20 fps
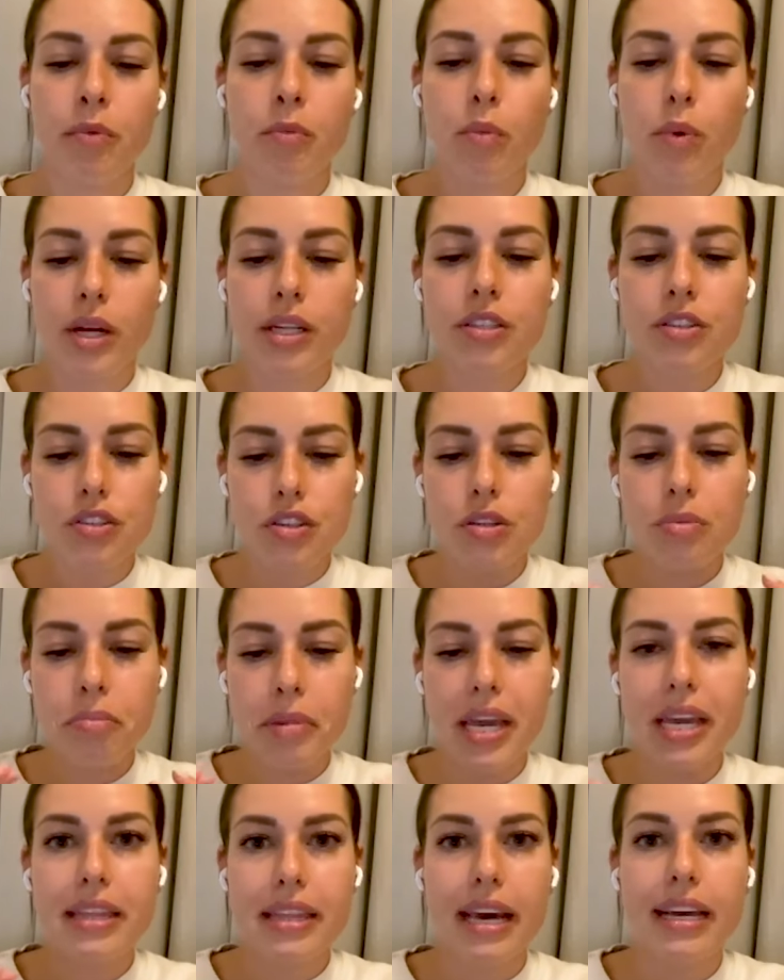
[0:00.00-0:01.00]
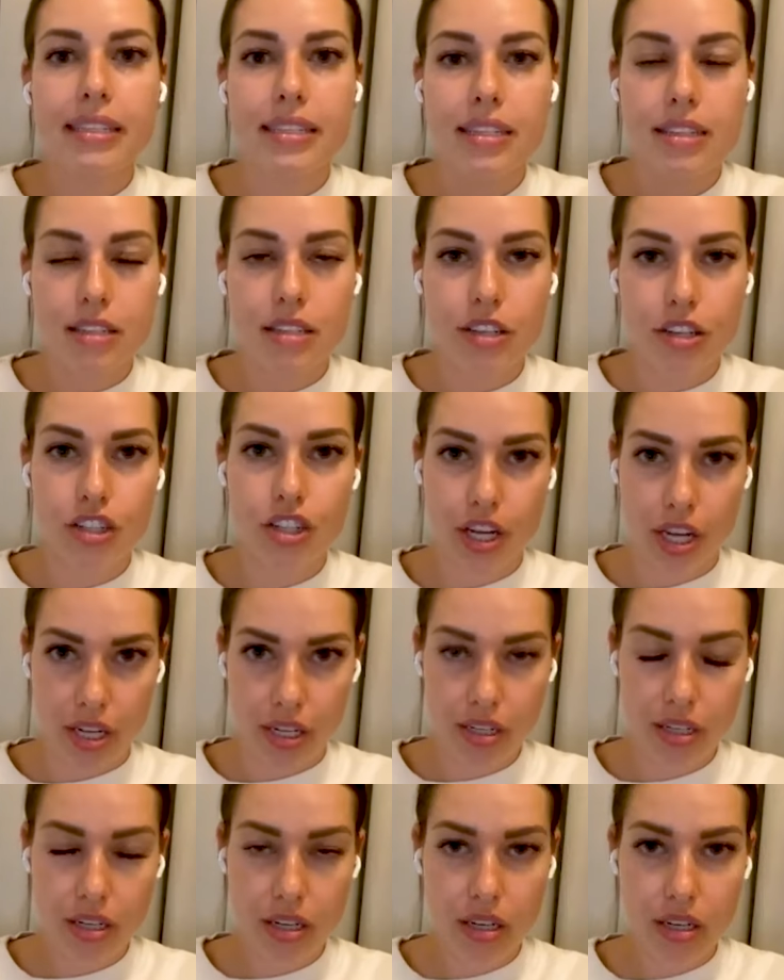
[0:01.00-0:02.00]
And once you make that
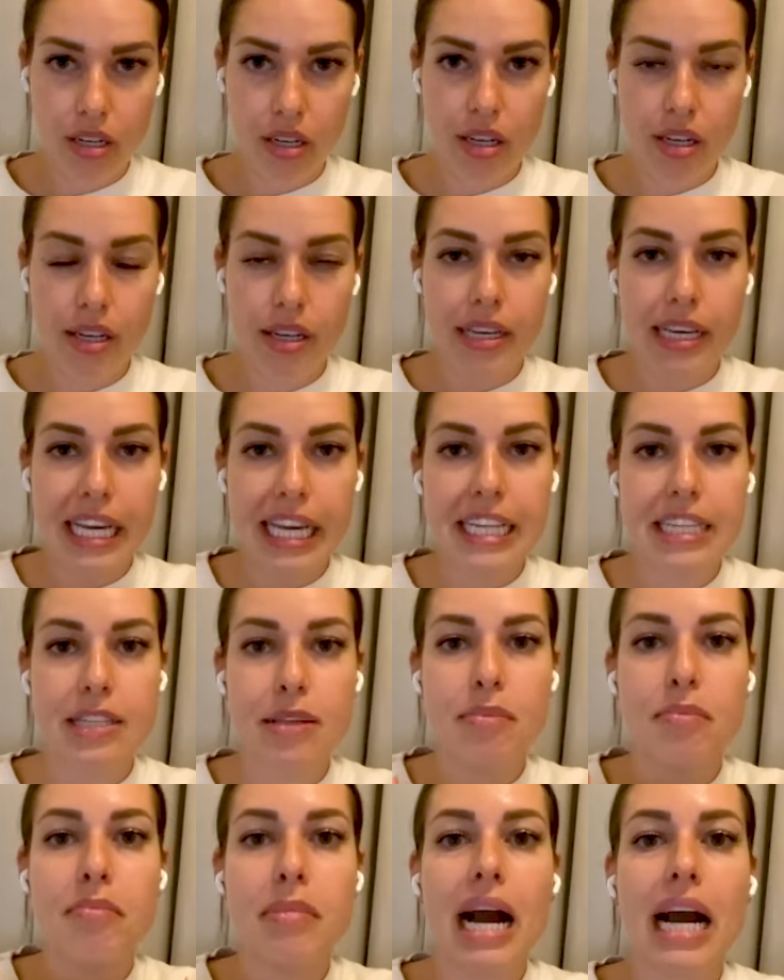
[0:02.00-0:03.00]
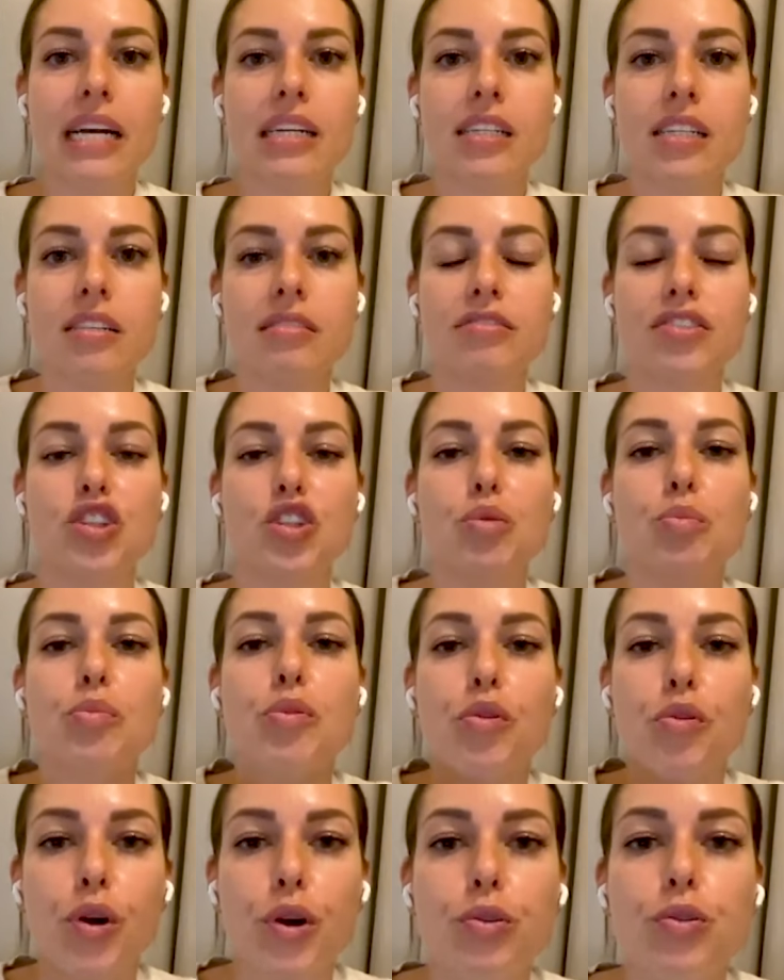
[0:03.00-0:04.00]
decision, it's a matter of
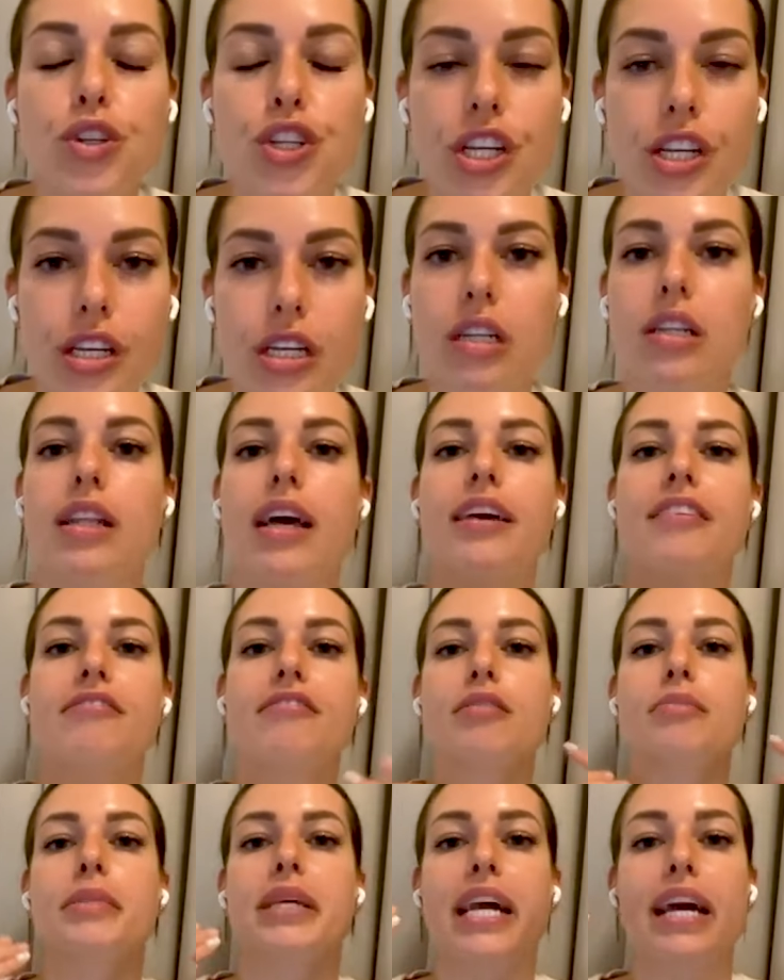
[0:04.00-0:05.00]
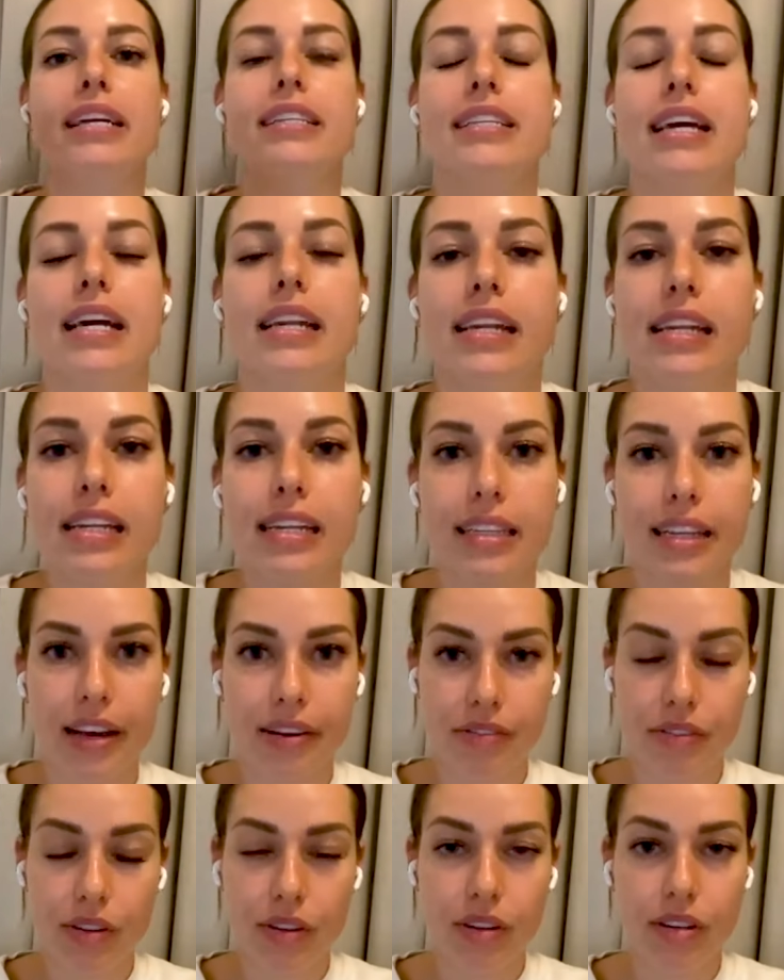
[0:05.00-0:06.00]
you approaching your life from the identity
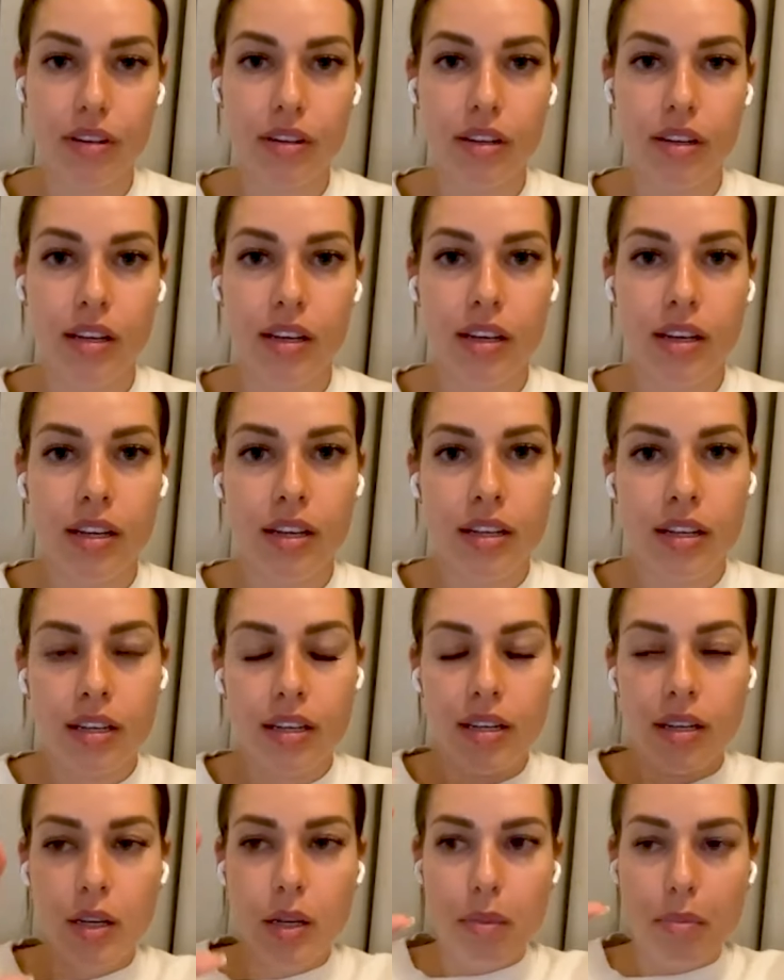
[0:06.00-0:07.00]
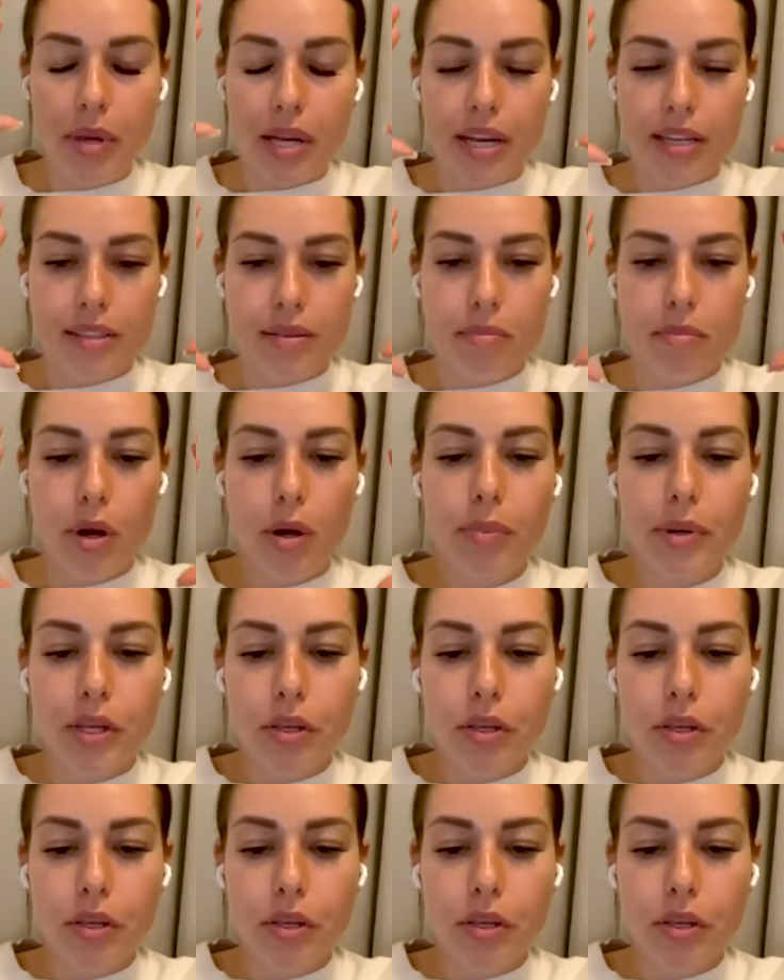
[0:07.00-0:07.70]
level. Because the